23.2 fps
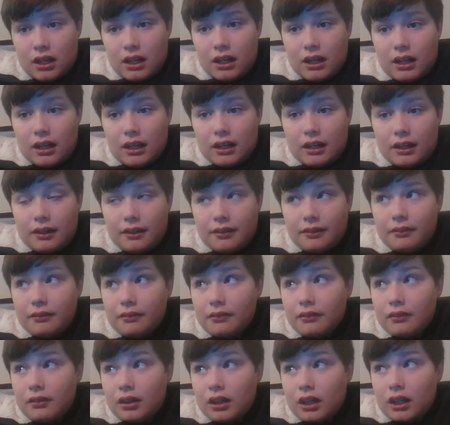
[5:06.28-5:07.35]
And
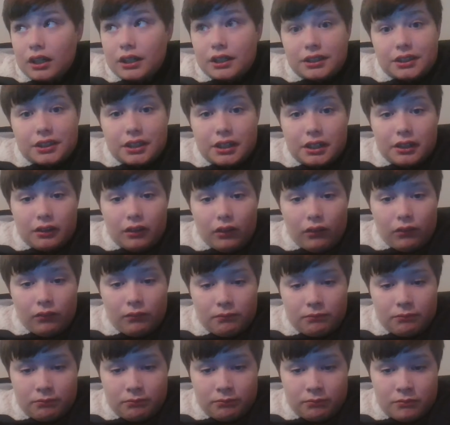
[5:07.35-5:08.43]
until
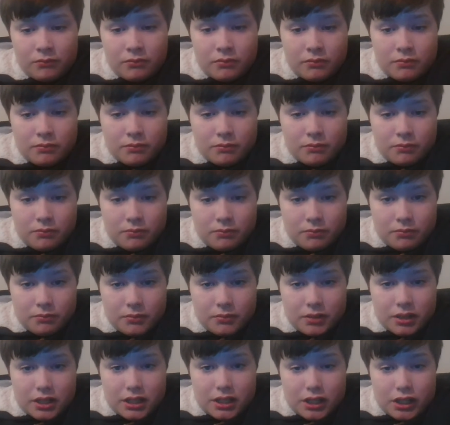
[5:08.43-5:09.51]

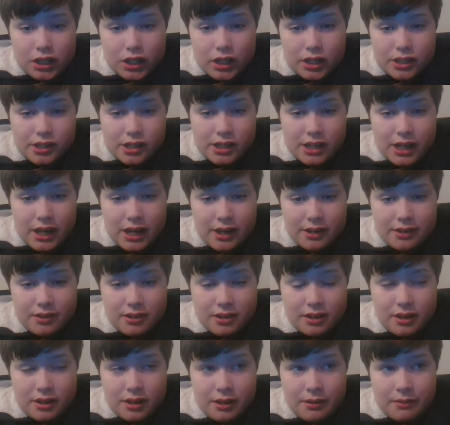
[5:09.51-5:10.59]
in
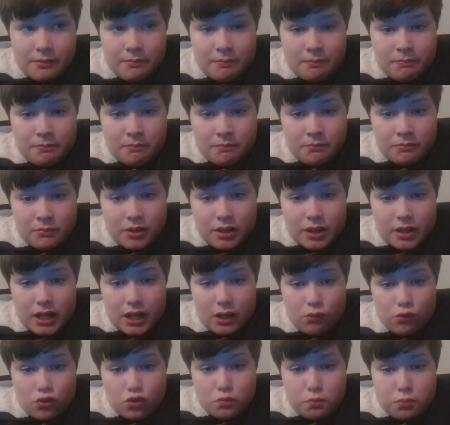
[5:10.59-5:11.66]
1918,
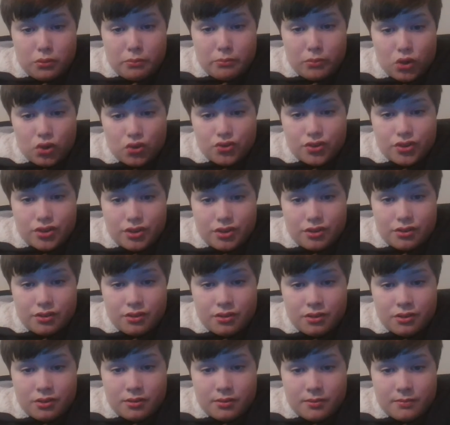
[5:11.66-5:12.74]
he was promoted
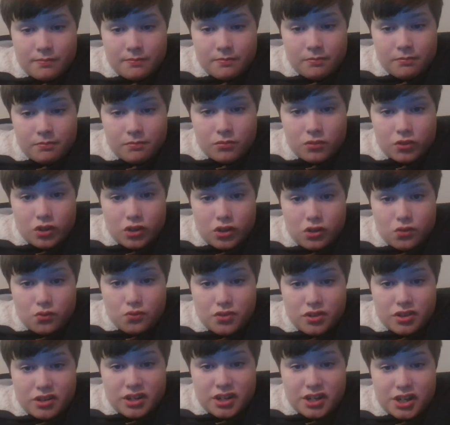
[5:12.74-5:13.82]
to
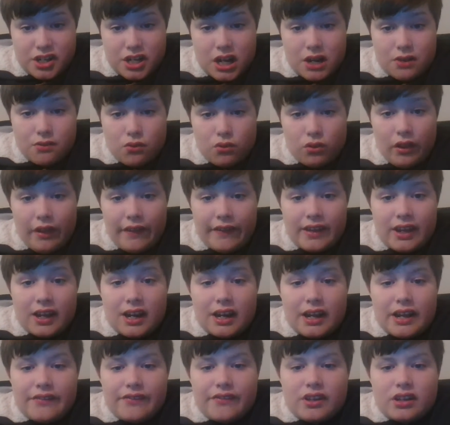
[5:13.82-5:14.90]
Lieutenant General and he
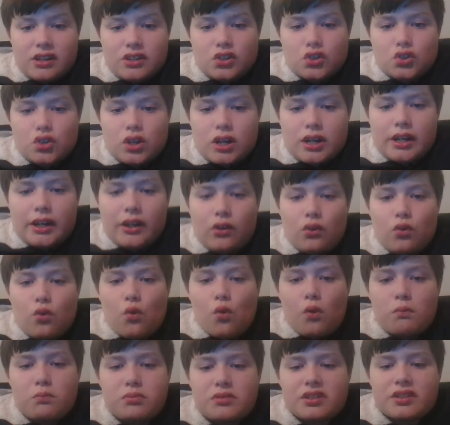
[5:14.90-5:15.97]
led the Australian
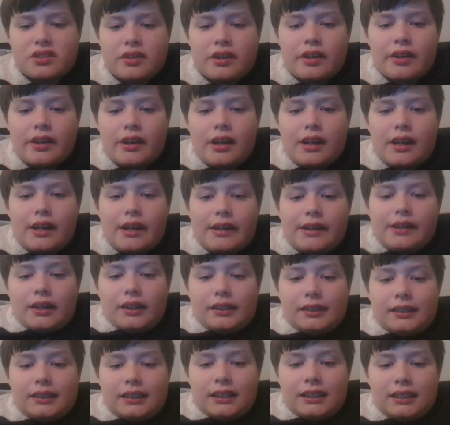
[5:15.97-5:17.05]
Corps. In
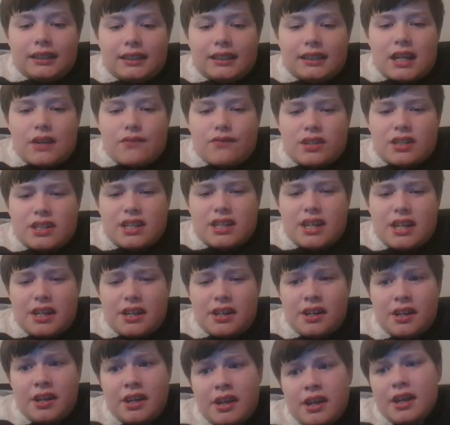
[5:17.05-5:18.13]

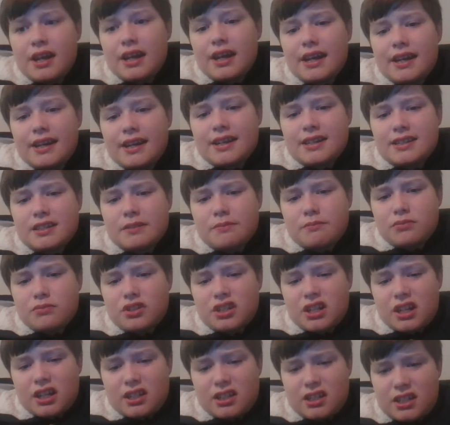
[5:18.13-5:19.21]
1917, he did some
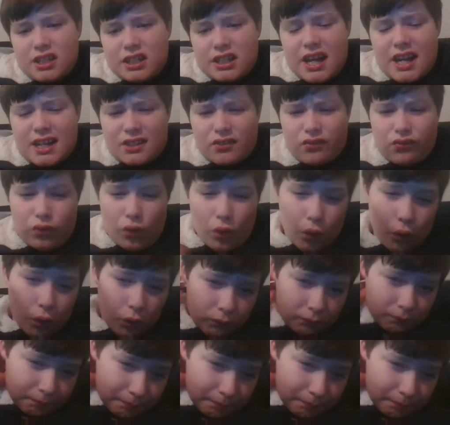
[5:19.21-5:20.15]
successful